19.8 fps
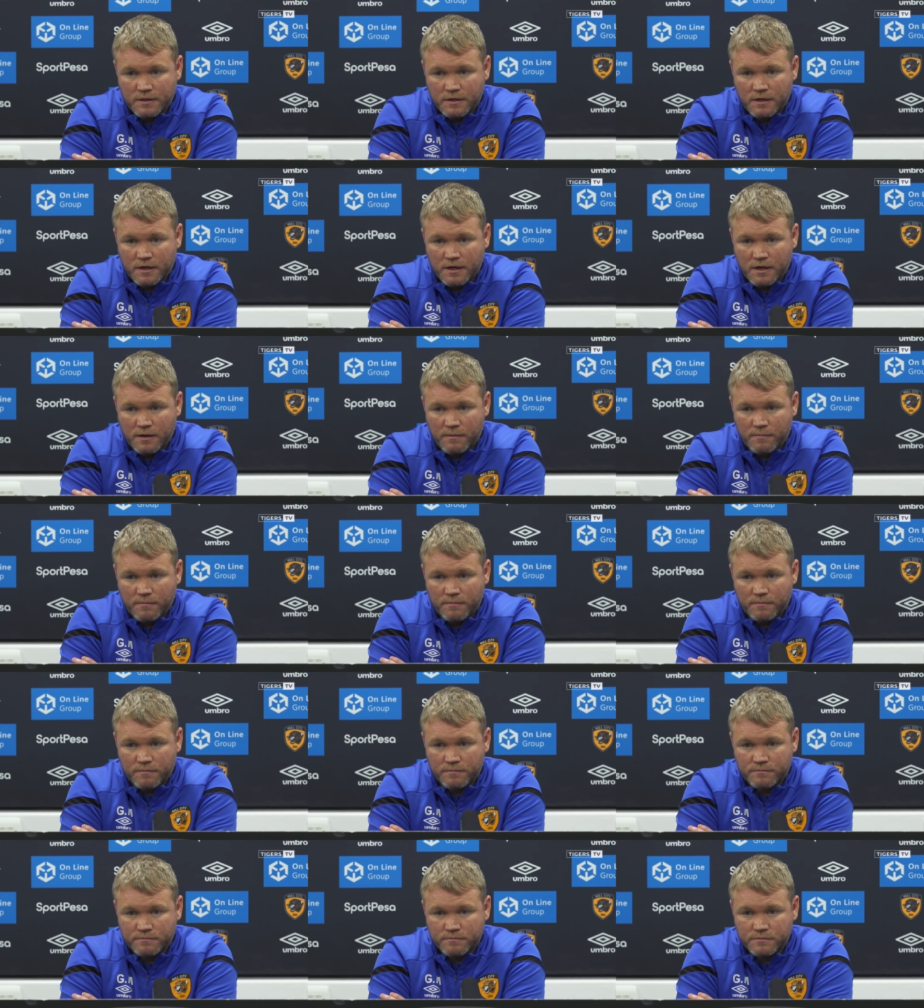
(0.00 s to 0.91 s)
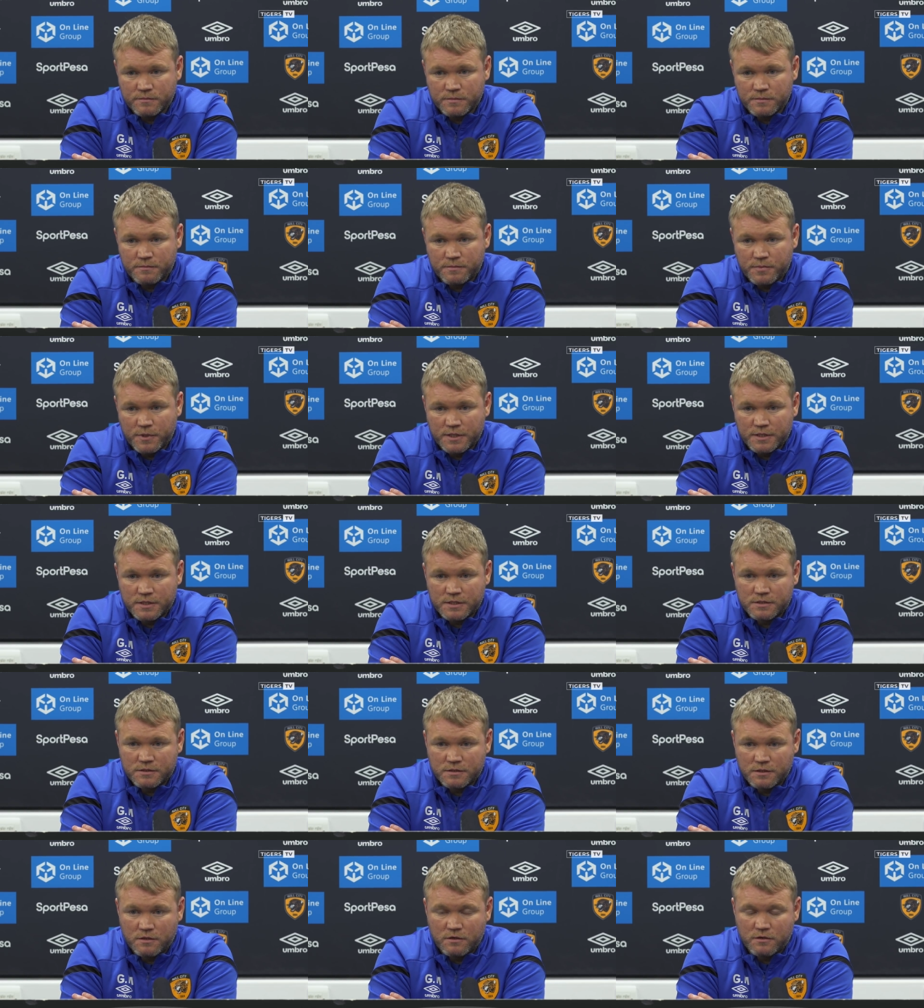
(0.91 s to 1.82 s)
But
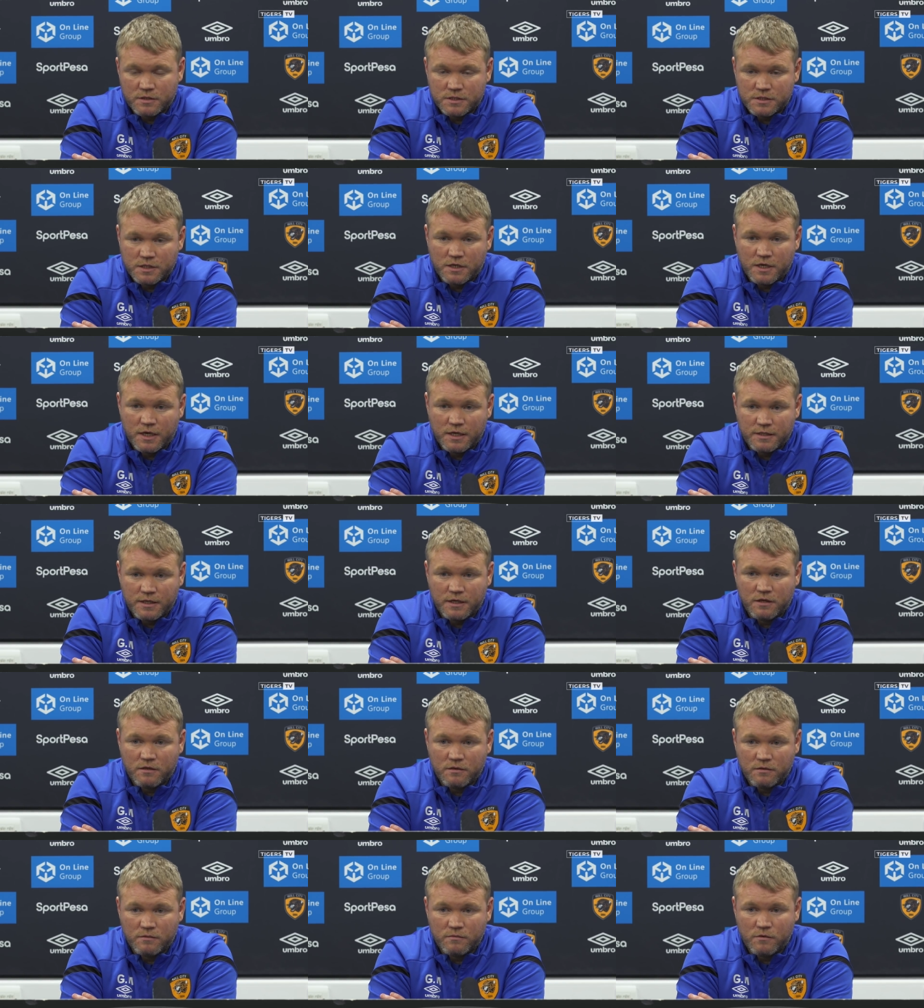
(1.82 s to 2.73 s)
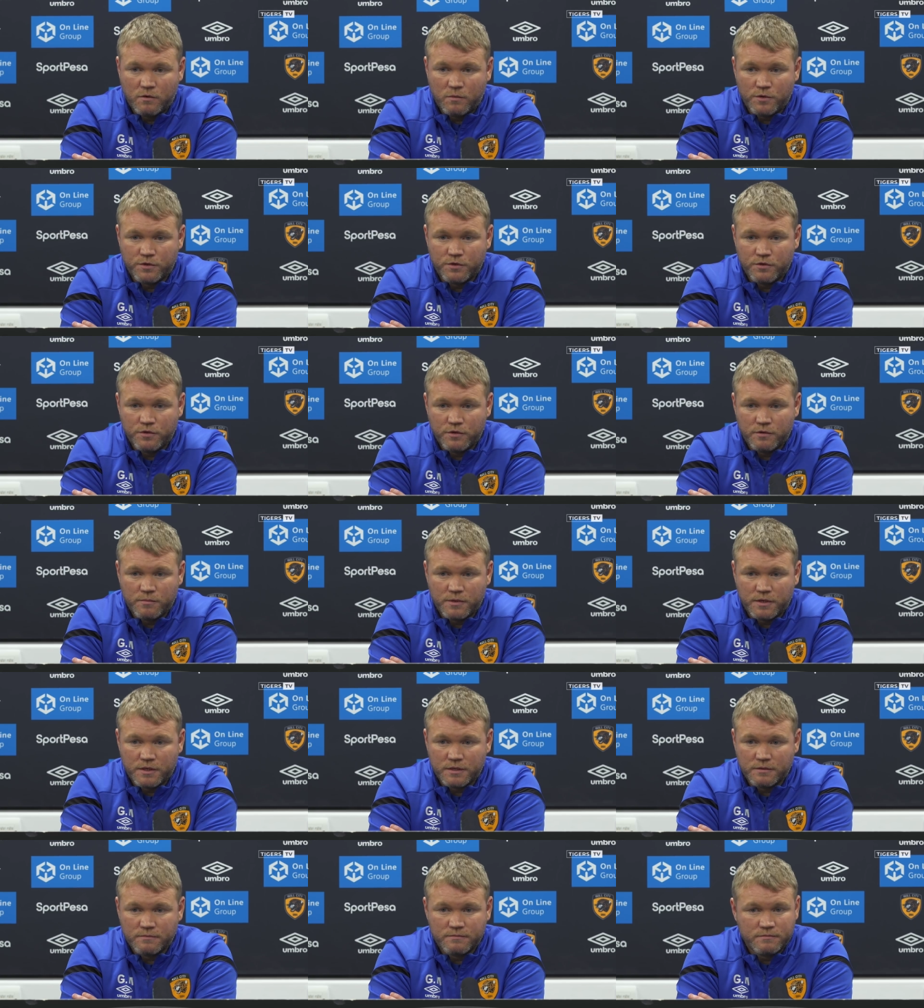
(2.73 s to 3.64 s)
it's, you know, it's not ideal what we're doing,
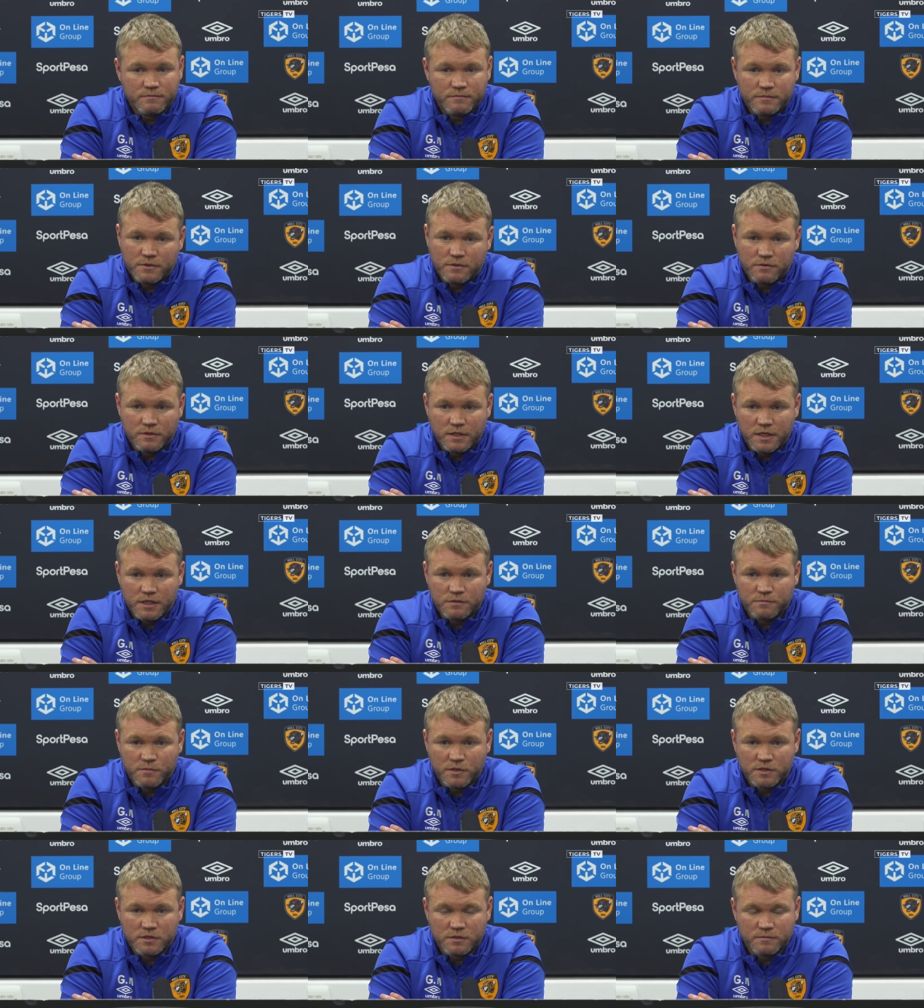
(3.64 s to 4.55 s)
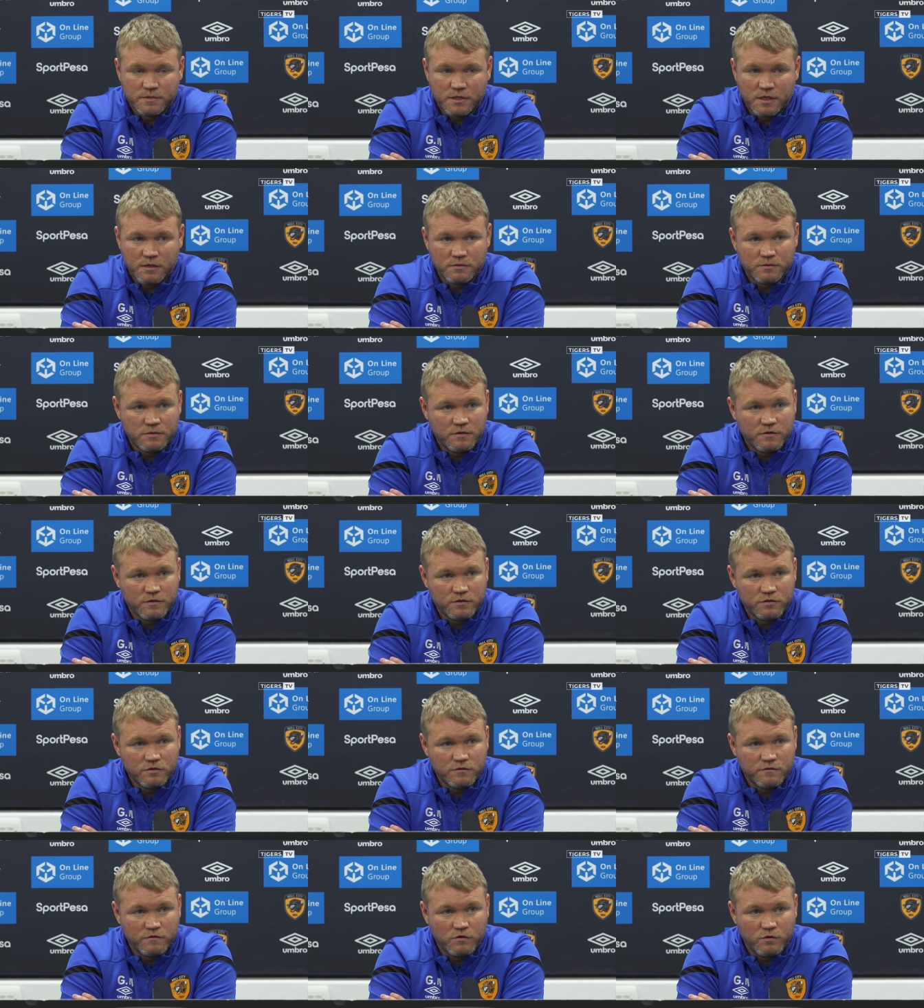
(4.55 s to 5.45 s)
but it, you know, it needs must sometimes when you've got
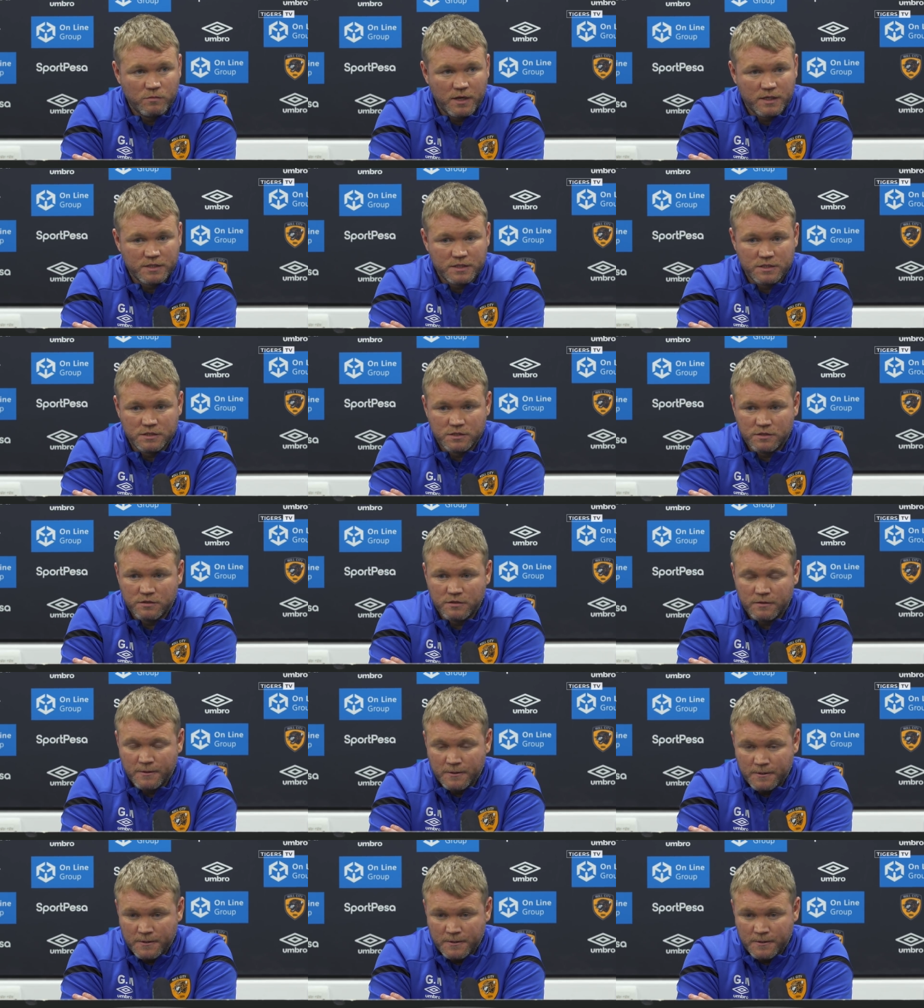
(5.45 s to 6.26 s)
two fullbacks injured.